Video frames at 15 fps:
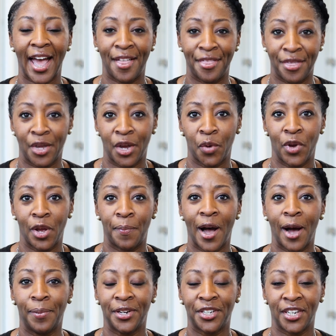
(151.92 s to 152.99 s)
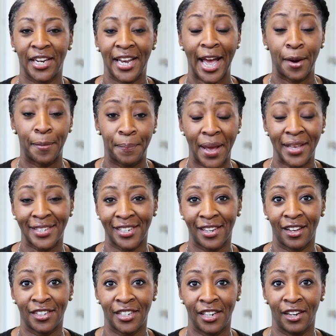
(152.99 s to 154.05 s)
and why we're publishing our Best
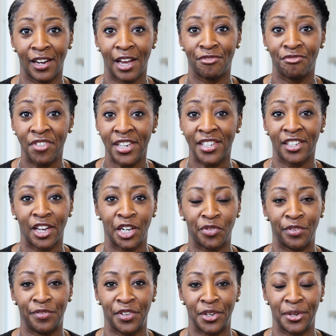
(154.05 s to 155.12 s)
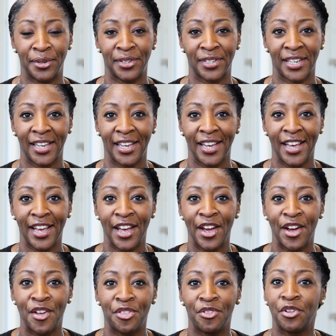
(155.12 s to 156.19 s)
Start in Life research reviews.
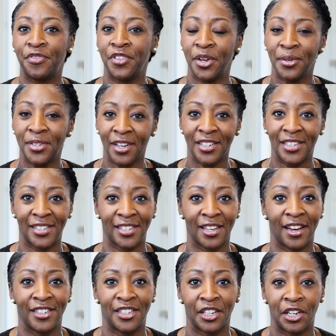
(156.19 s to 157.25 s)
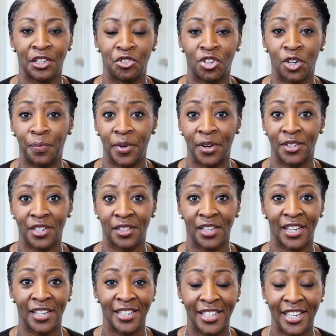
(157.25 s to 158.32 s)
The reviews are designed to contribute to the
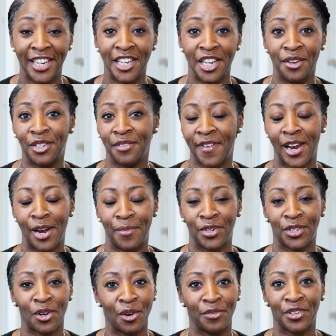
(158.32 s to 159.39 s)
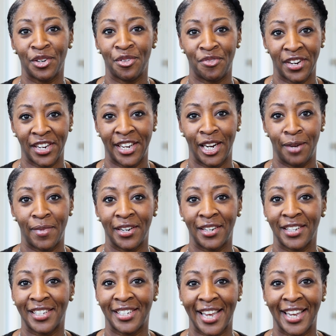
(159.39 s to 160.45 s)
continued development of curriculum
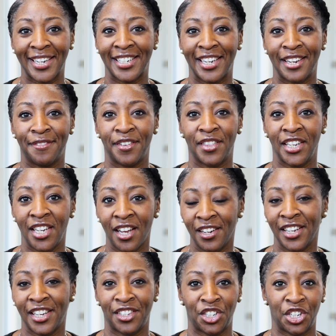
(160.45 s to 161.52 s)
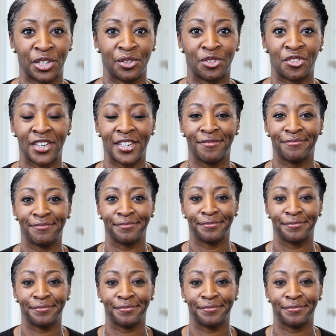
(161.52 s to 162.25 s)
understanding for the youngest children.